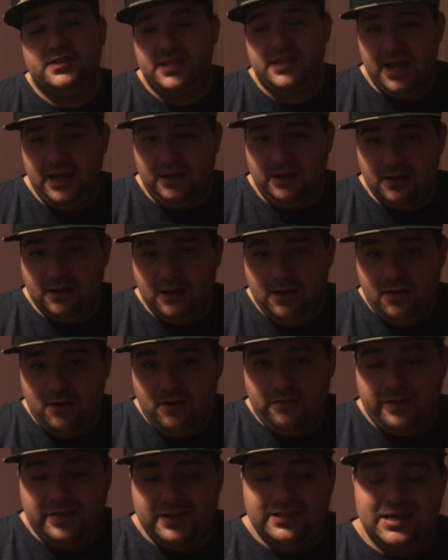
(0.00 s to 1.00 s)
of 10.
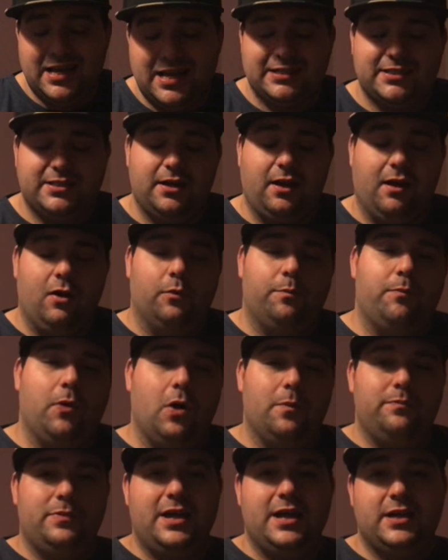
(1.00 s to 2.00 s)
Fantastic. I'll
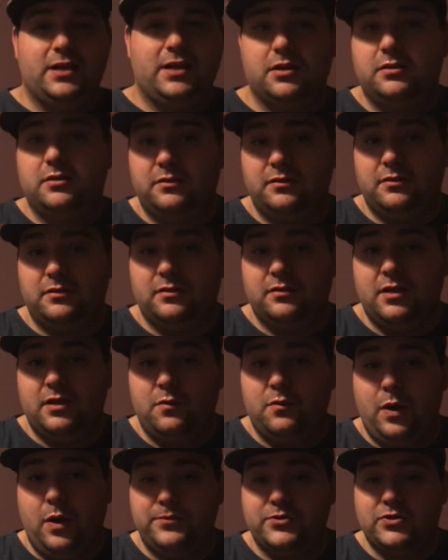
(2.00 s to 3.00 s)
pop their
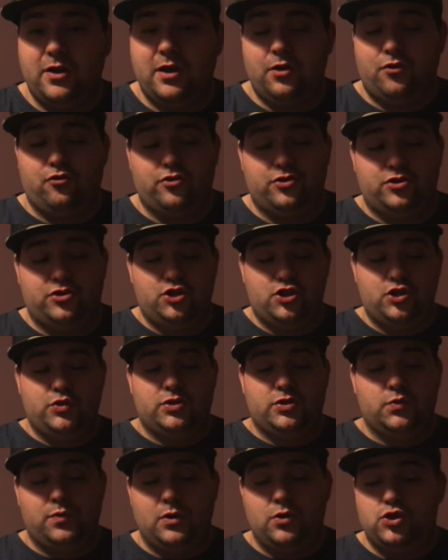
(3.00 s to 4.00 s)
website across the
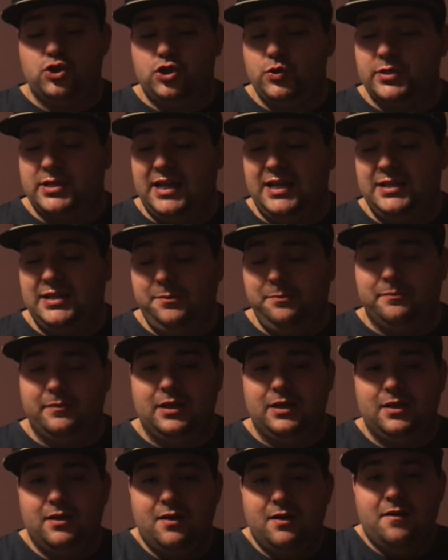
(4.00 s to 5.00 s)
juice as well, Juice Kingdom.
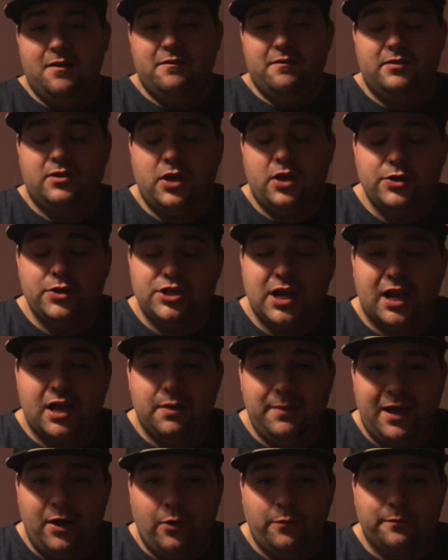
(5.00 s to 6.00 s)
Go check
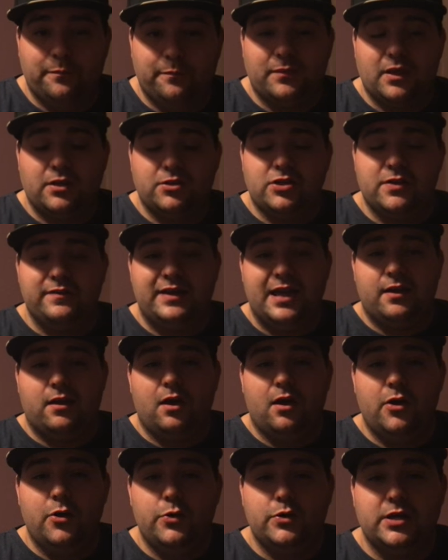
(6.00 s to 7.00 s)
them out. Don't forget
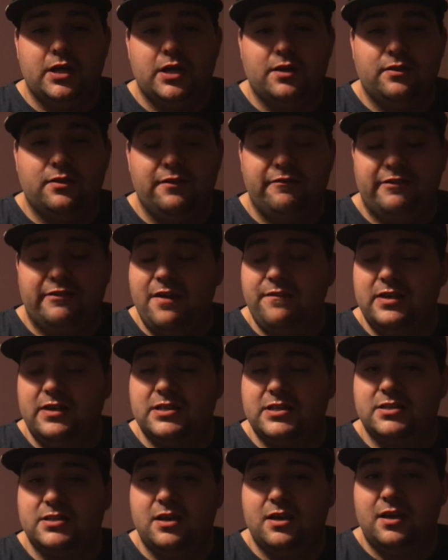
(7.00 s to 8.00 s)
code. They've gave
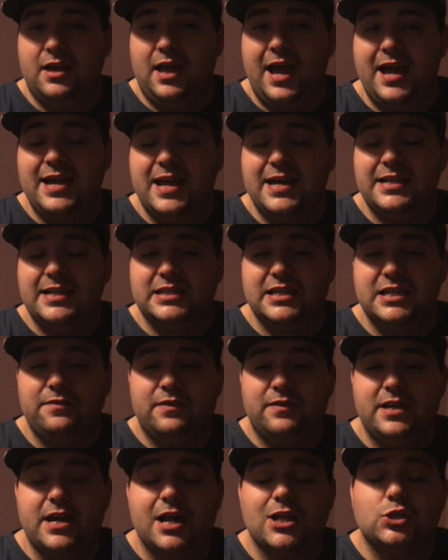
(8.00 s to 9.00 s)
us
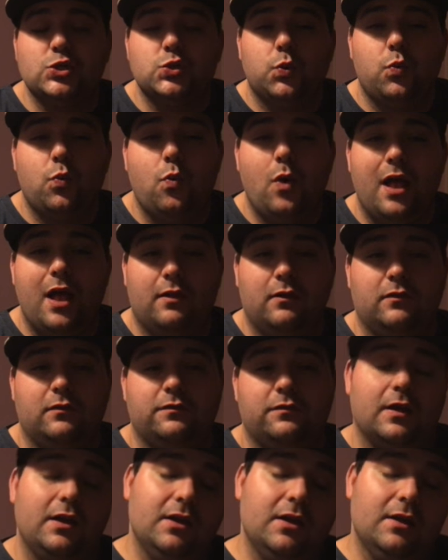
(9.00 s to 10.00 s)

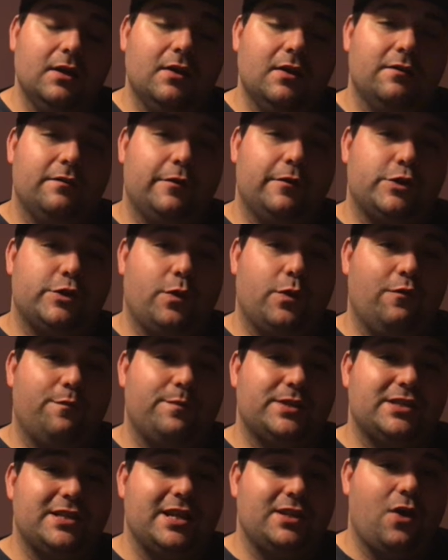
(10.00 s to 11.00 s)
AATV12 for
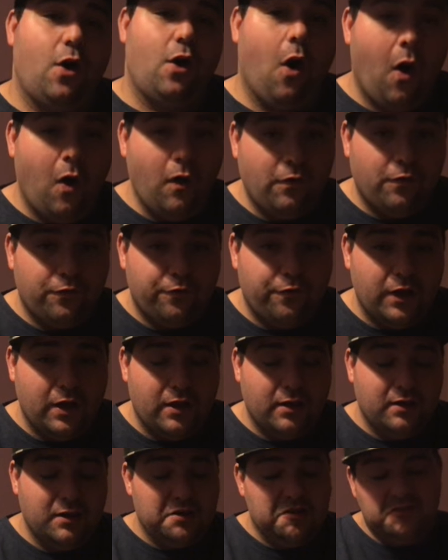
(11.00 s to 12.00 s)
12% off.
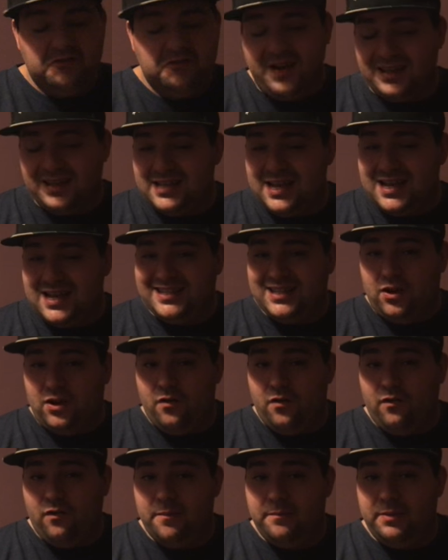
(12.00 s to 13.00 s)
Fantastic
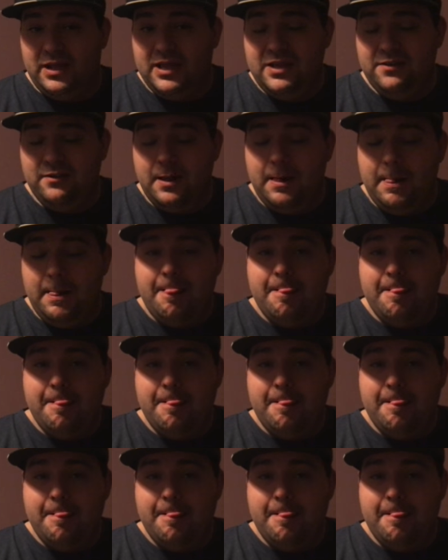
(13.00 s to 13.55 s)
offer, I believe.